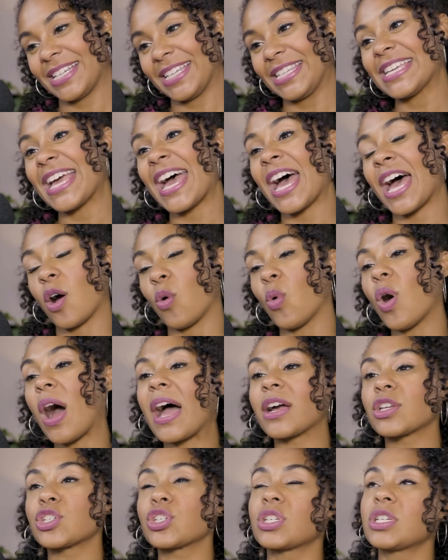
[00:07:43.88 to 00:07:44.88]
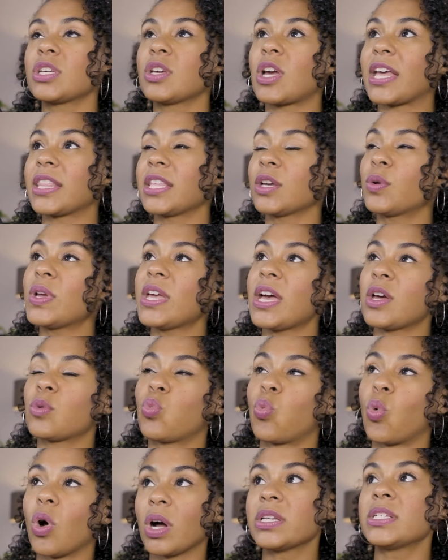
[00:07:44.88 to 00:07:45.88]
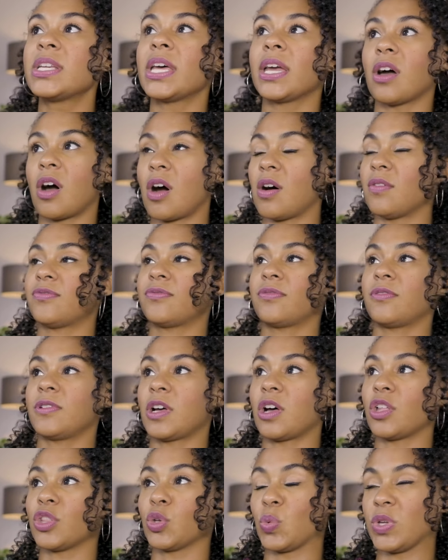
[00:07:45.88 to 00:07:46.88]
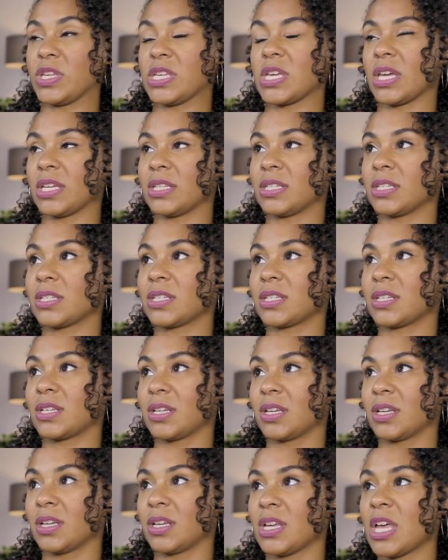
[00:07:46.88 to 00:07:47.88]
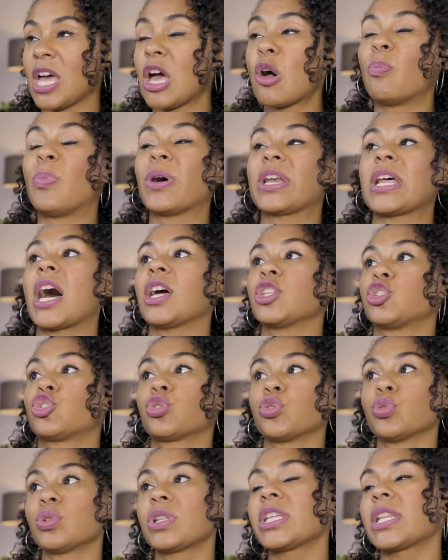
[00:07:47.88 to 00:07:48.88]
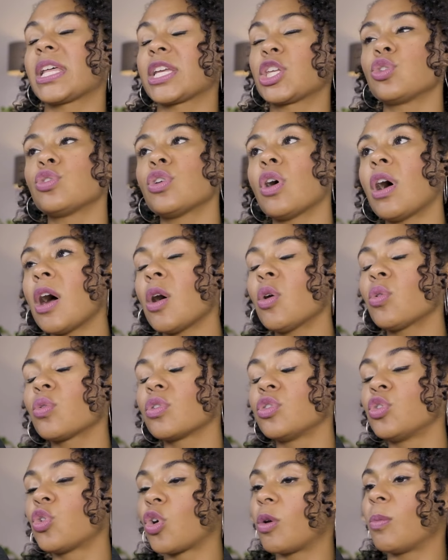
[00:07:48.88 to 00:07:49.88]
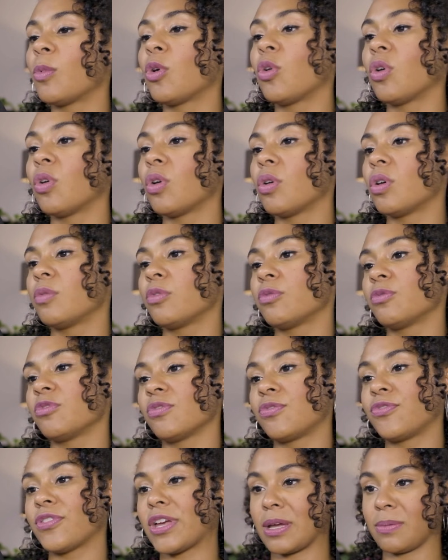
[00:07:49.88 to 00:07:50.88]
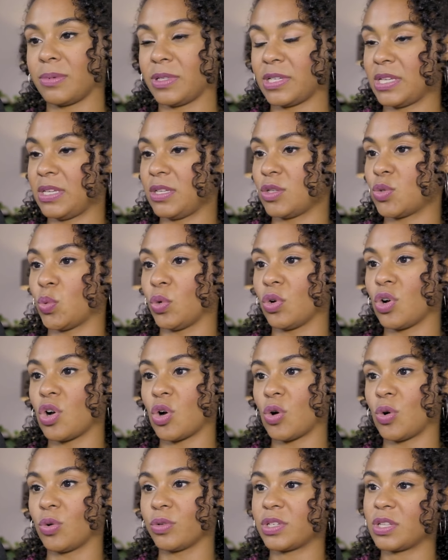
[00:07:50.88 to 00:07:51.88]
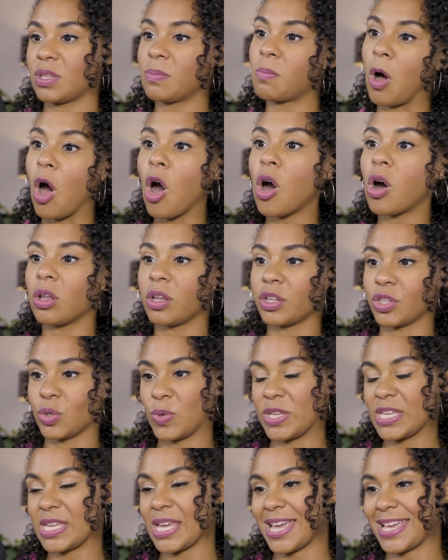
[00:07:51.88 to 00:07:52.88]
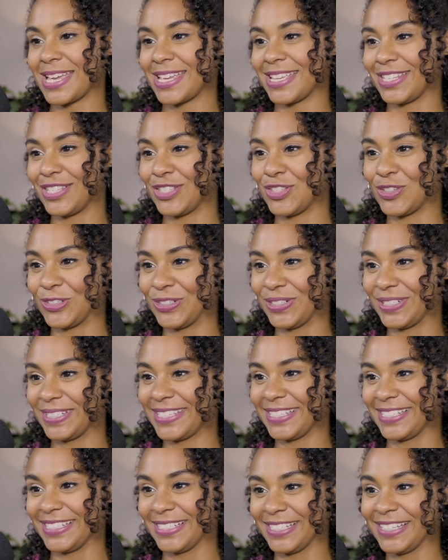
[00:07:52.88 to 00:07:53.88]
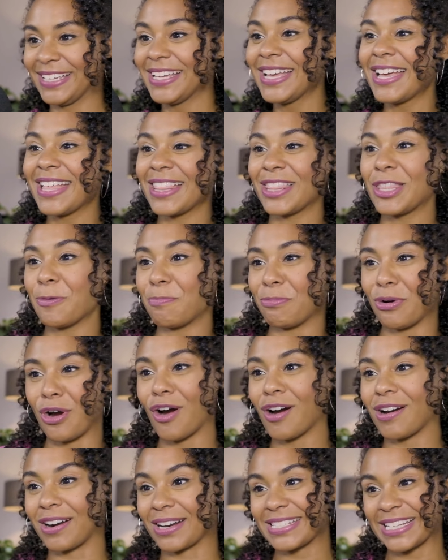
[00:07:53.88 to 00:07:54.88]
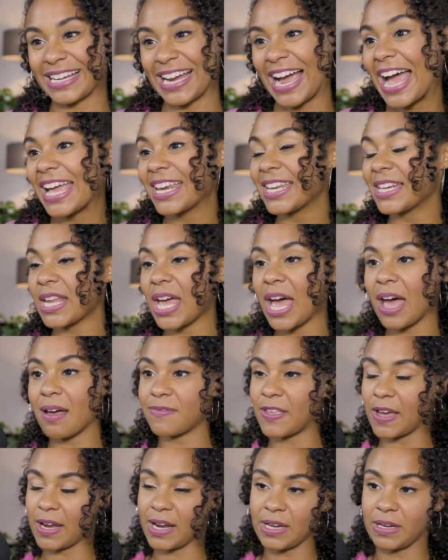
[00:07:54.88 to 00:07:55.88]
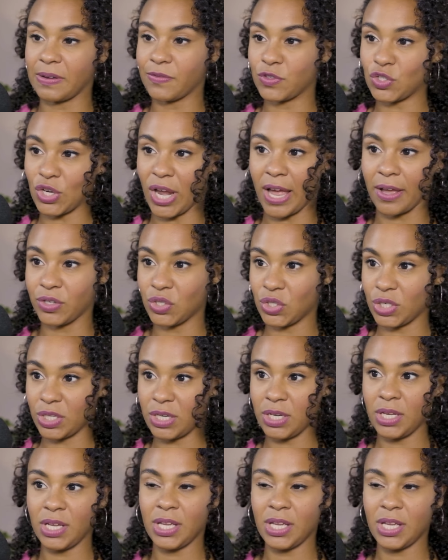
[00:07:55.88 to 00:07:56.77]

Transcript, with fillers: Yeah, well actually I think we had one day off on the weekend but truly, like, you know how normal families will go to the mall on the weekends or to yeah. the parks? Like, I didn't have that kind of childhood.